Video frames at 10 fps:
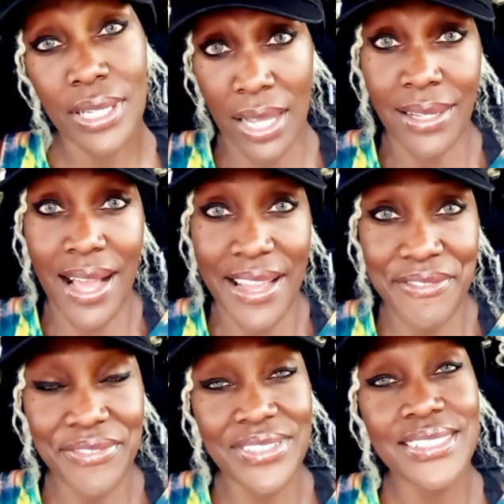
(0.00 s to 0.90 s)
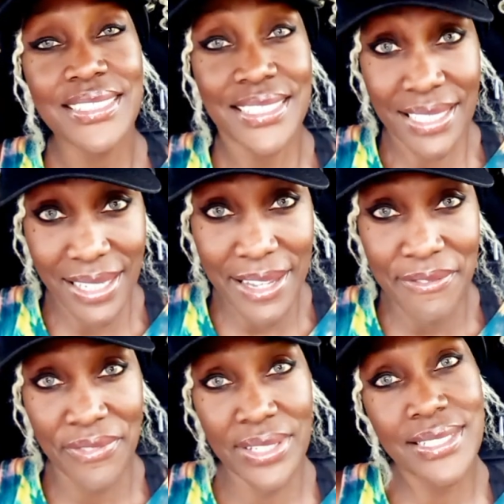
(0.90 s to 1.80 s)
Alive. To
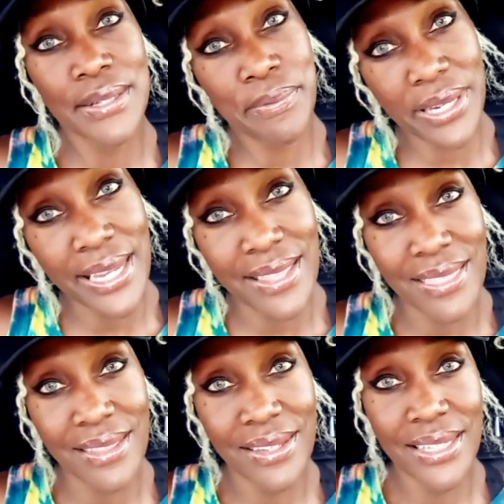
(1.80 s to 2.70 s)
live. To breathe.